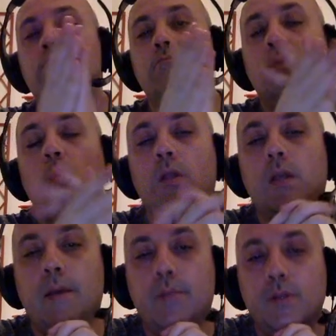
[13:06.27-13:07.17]
what
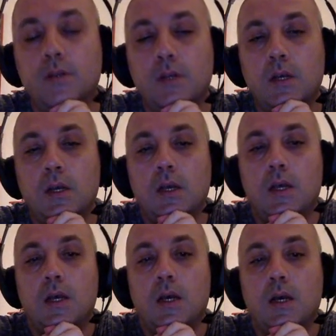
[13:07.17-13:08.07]
happened?
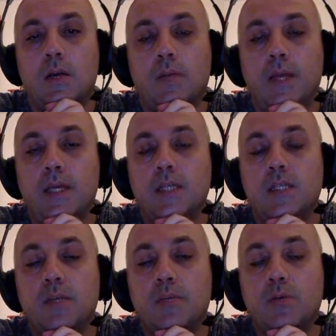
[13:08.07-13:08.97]
Black is
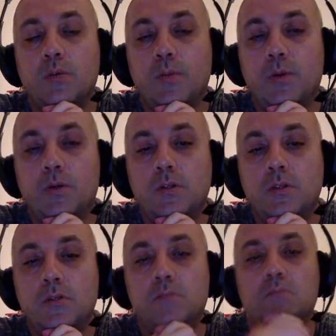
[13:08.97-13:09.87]
up 2
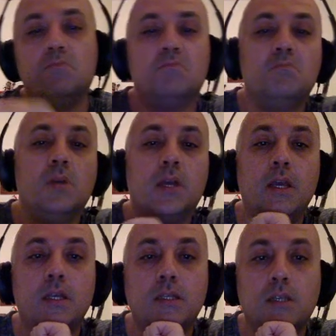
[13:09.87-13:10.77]
pawns.
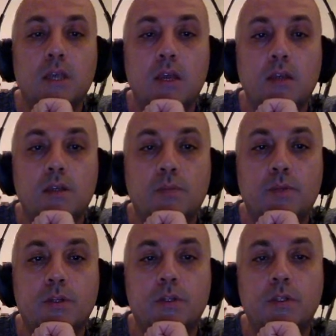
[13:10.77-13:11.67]
His king is
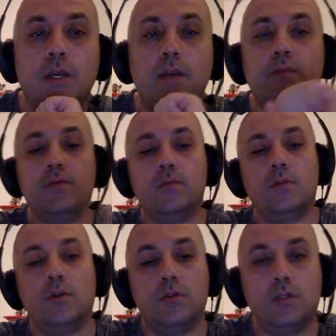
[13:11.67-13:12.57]
pretty safe
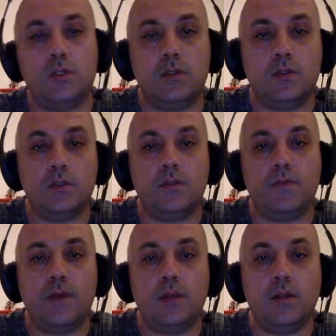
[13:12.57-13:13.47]
because it's
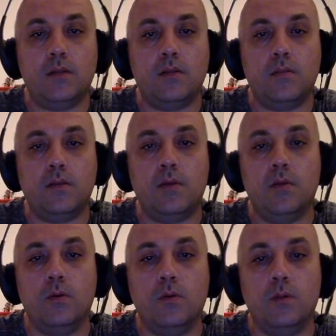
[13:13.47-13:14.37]
defended by
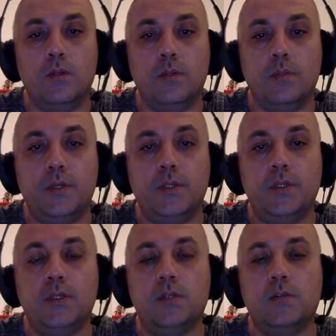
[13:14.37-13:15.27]
all these
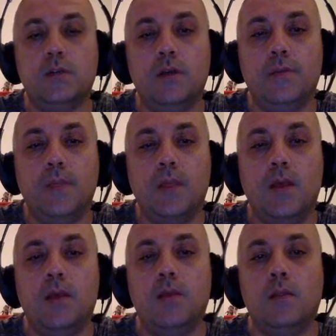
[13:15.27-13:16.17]
pieces. Yeah,
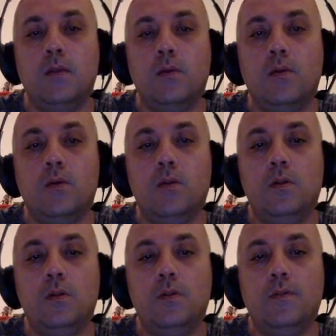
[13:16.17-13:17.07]
they
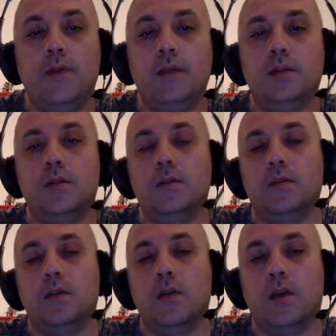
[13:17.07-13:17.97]
all defend
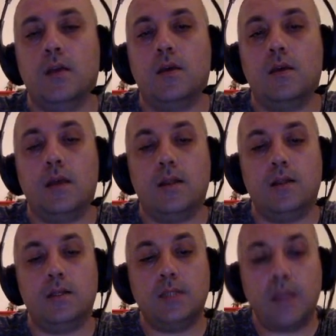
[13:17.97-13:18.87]
the king, and at the
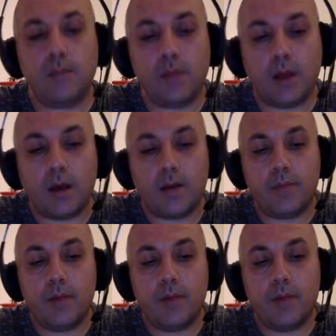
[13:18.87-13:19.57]
same time,